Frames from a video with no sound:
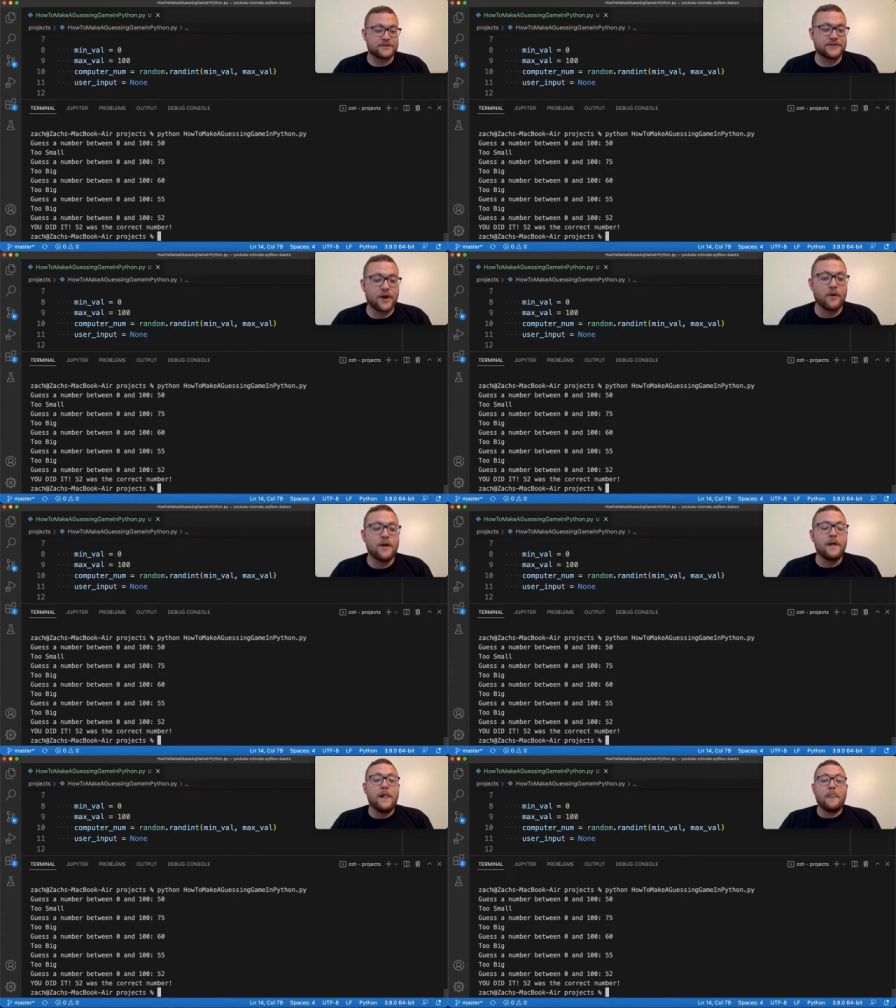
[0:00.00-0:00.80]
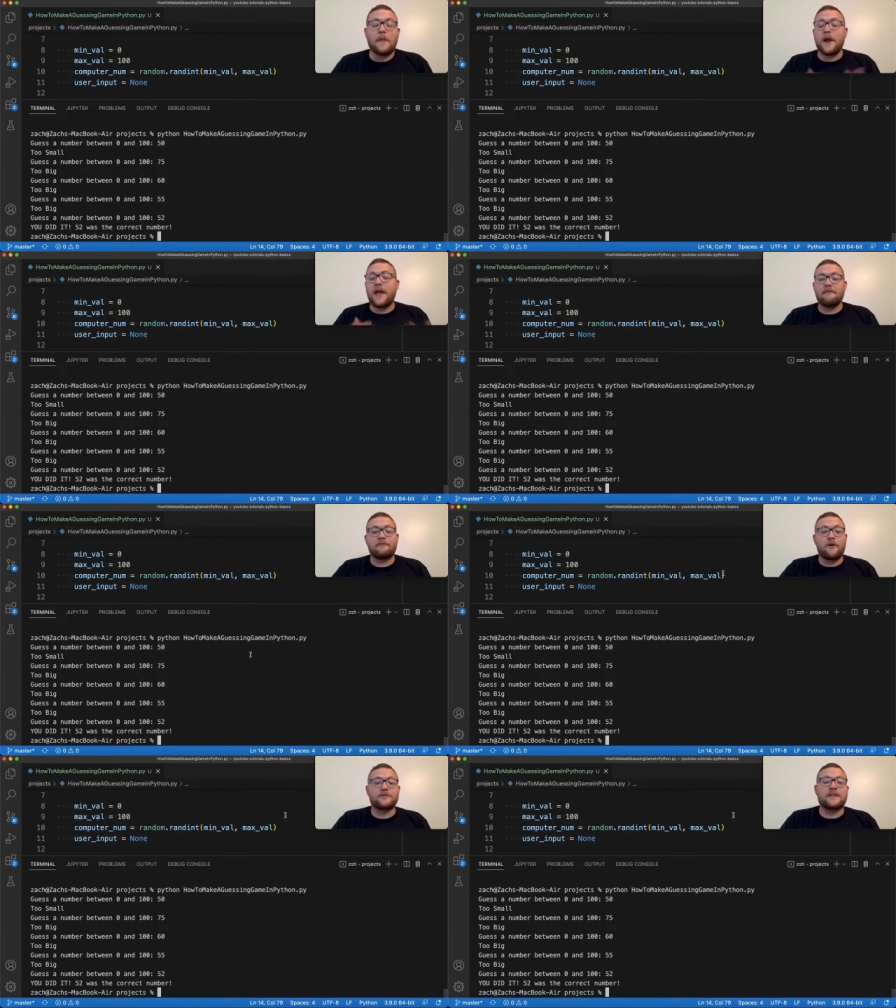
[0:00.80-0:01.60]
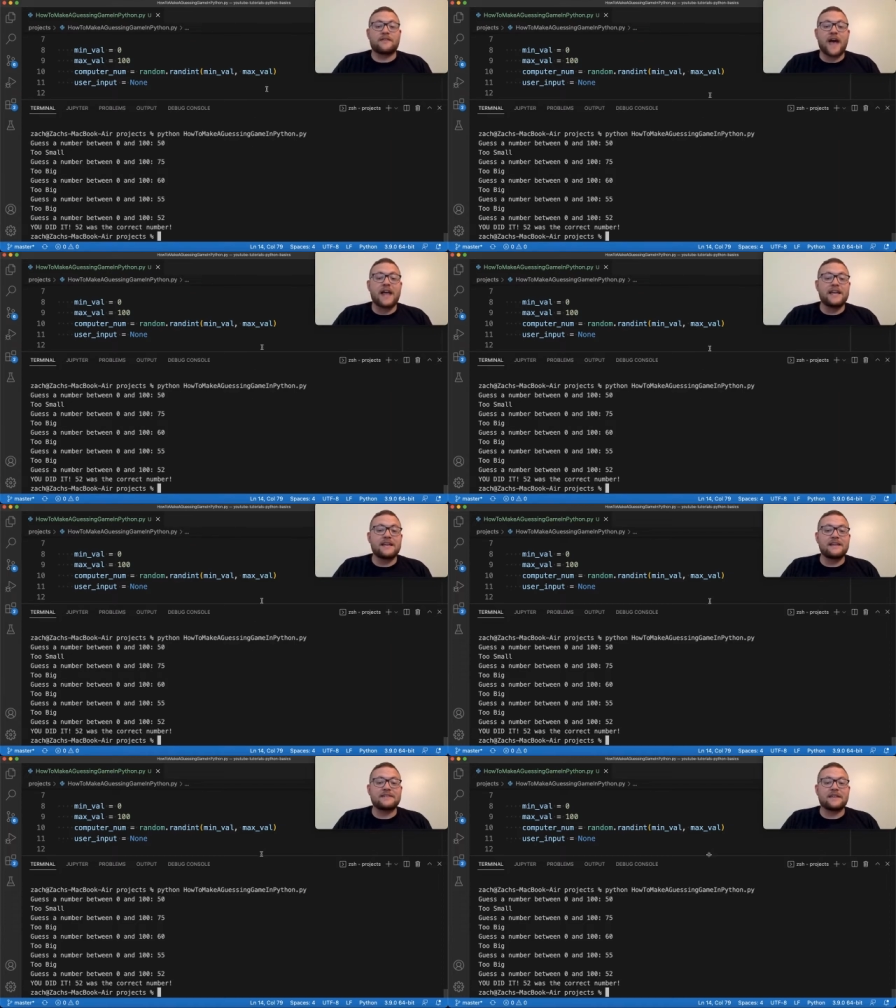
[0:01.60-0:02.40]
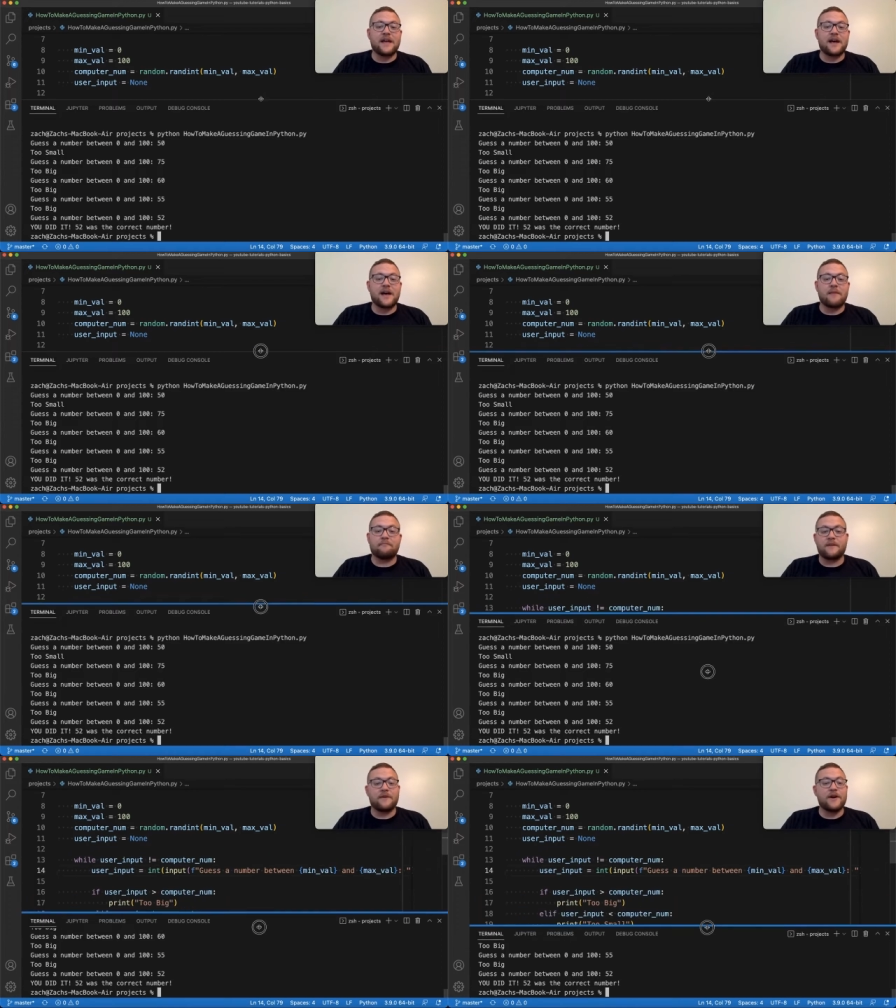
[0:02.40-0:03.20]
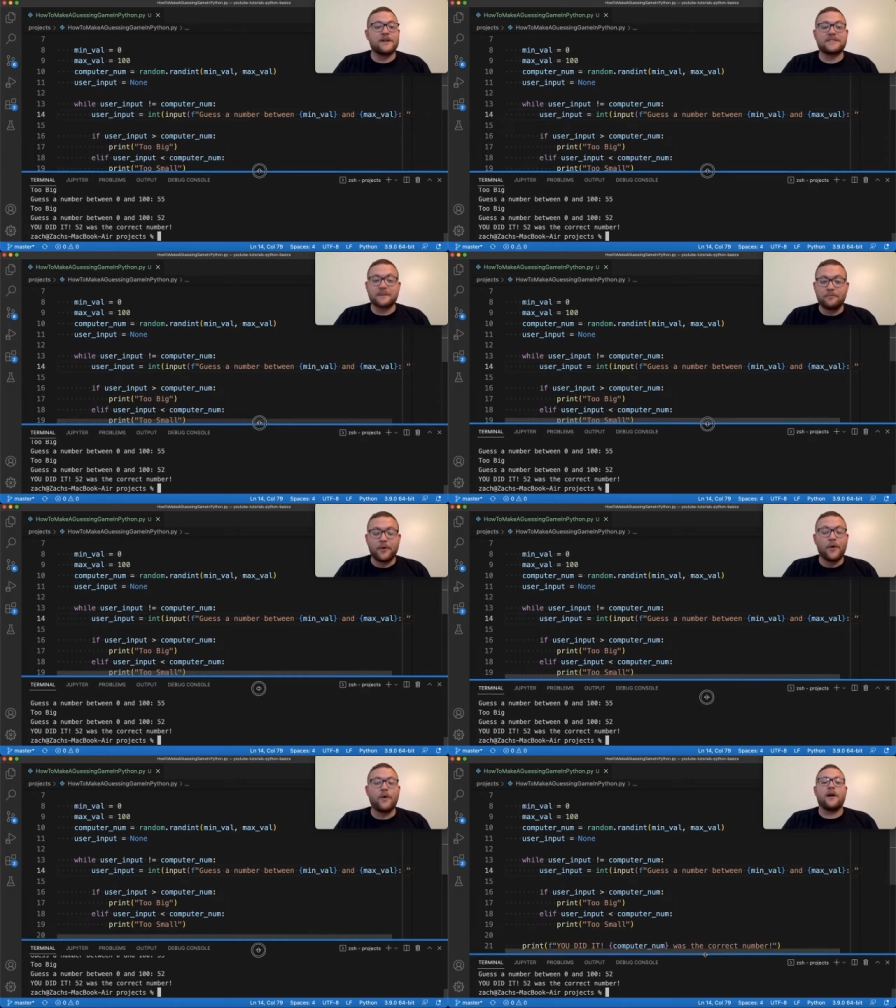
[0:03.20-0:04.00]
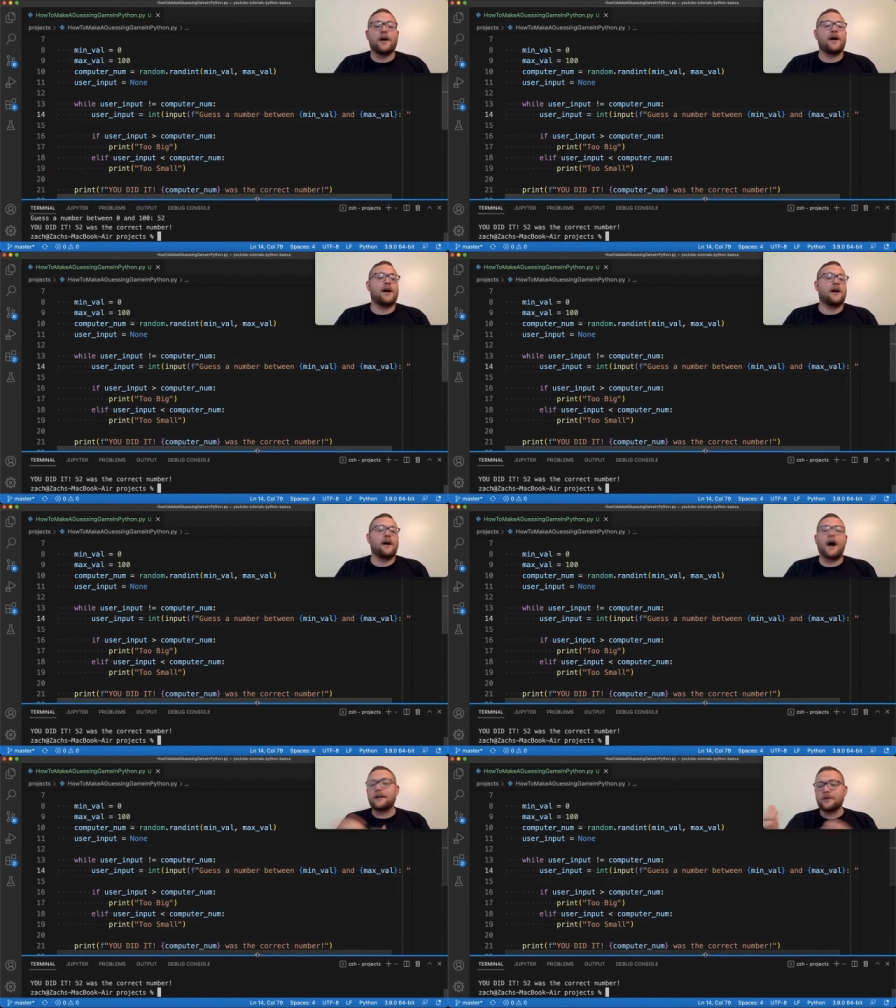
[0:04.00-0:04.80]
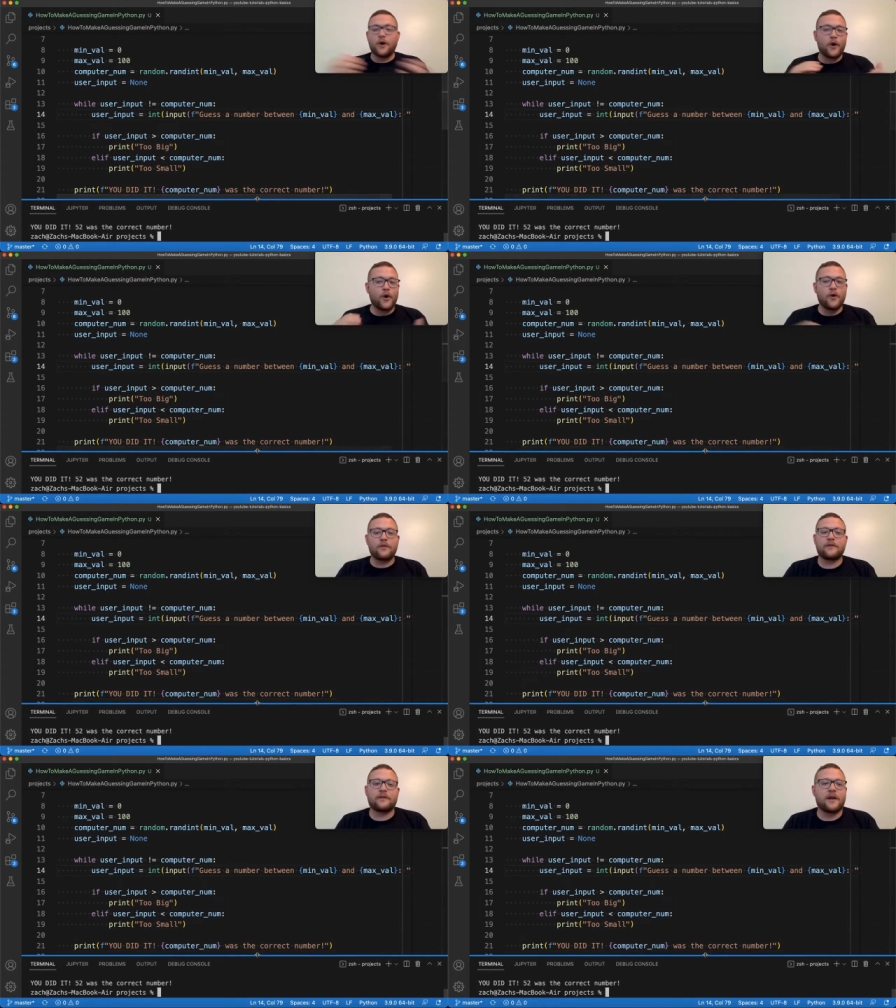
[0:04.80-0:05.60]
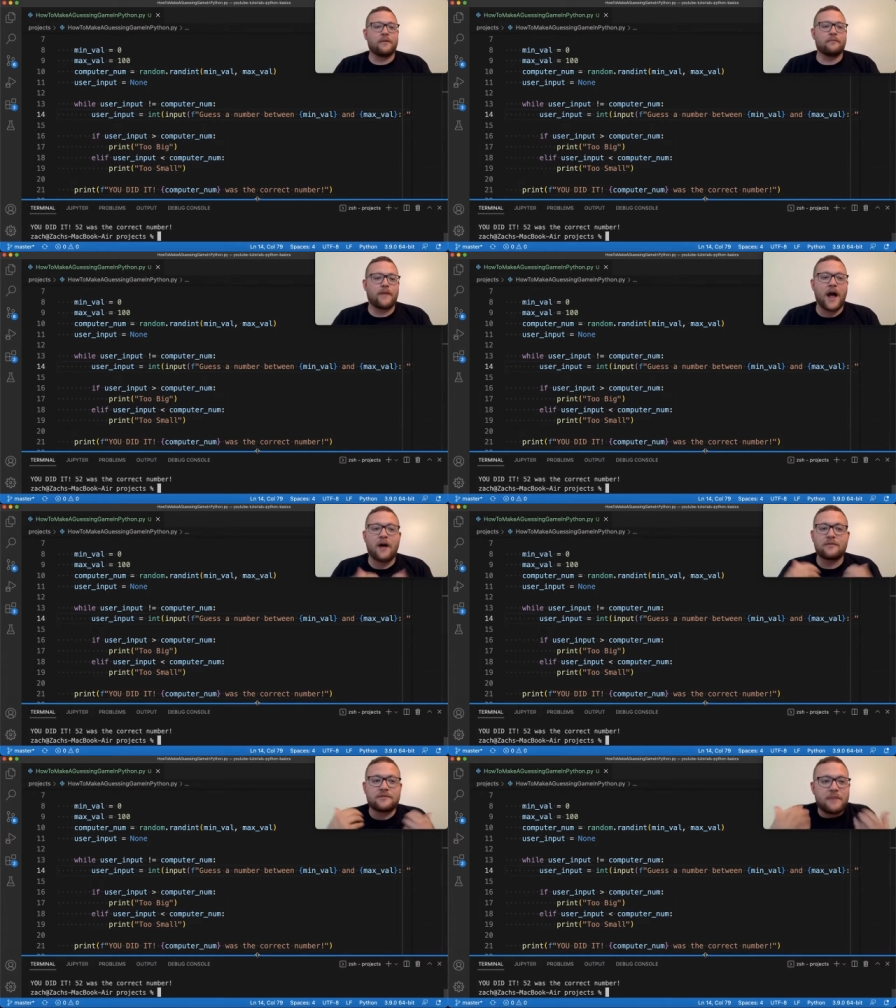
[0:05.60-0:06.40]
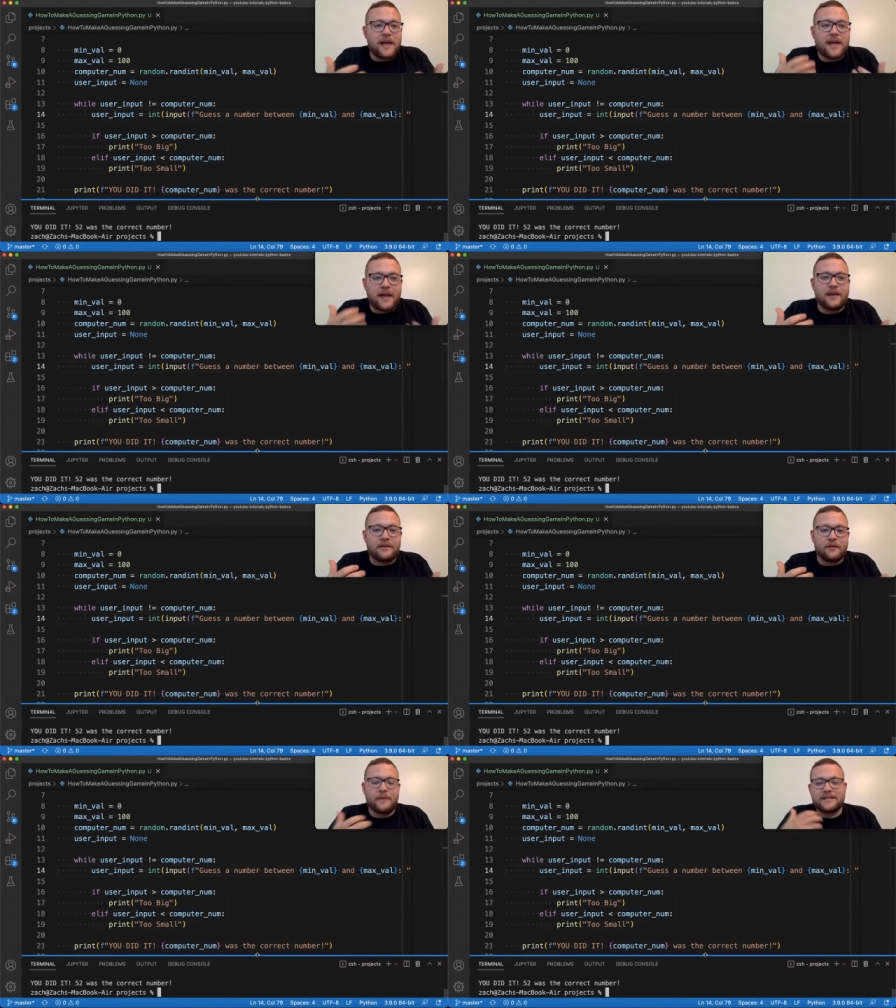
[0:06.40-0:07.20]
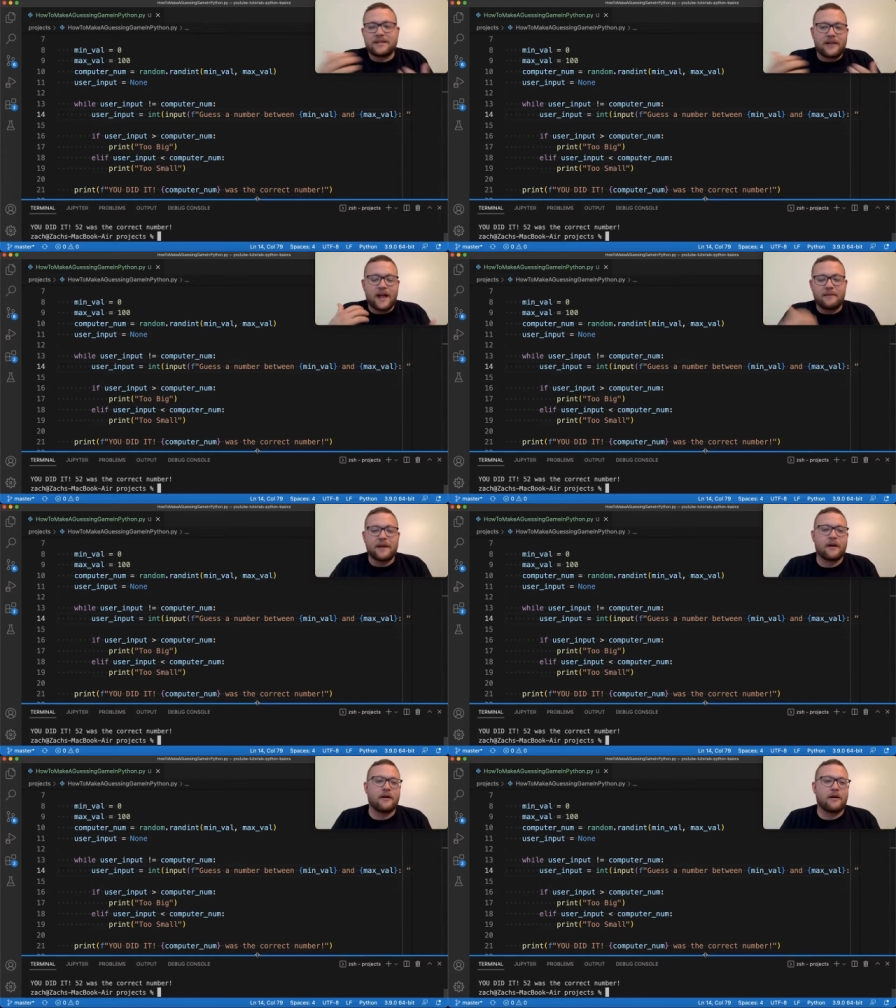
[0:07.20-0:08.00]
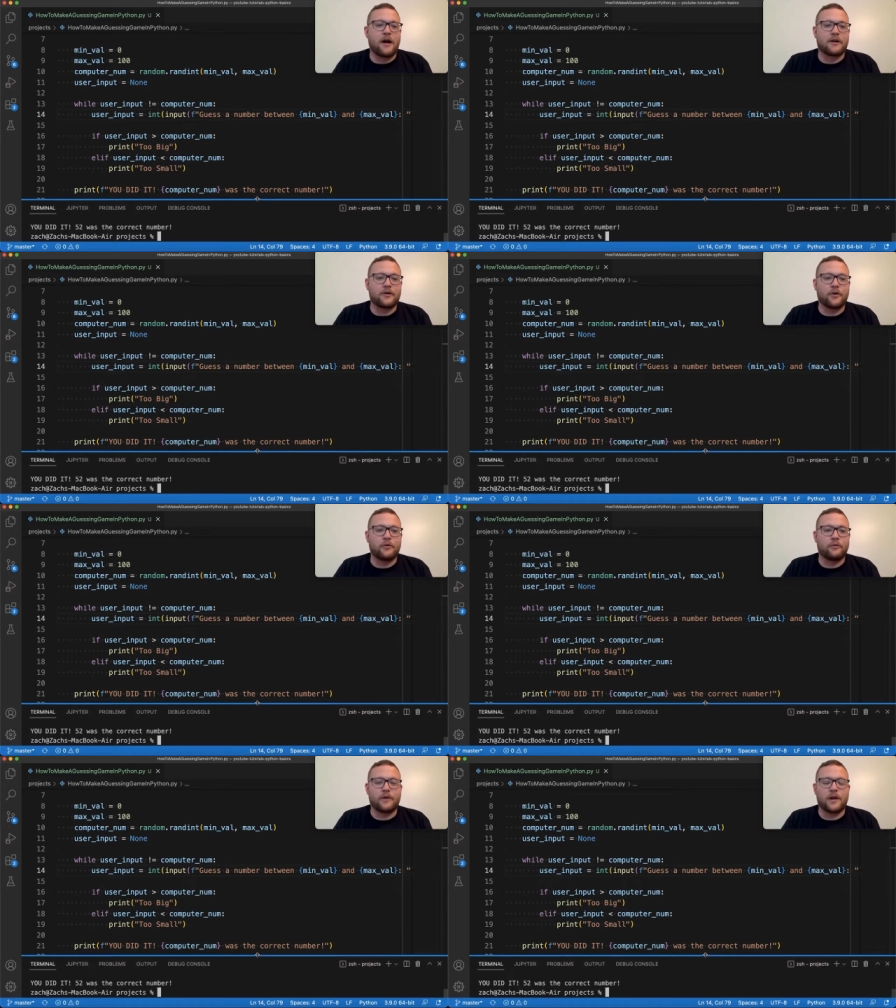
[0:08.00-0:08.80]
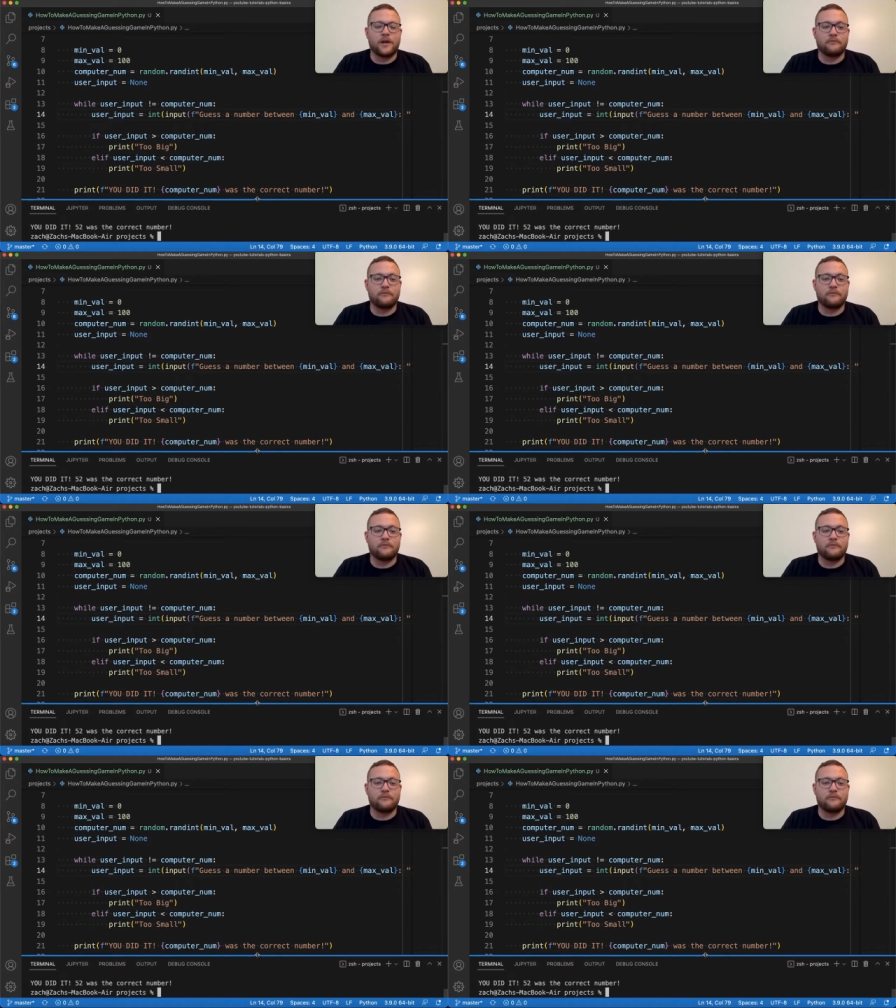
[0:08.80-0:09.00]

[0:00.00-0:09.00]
So there you have it, folks. That is um, a very simple uh, hot and cold um, how to make a you know basically how to make a hot and cold uh,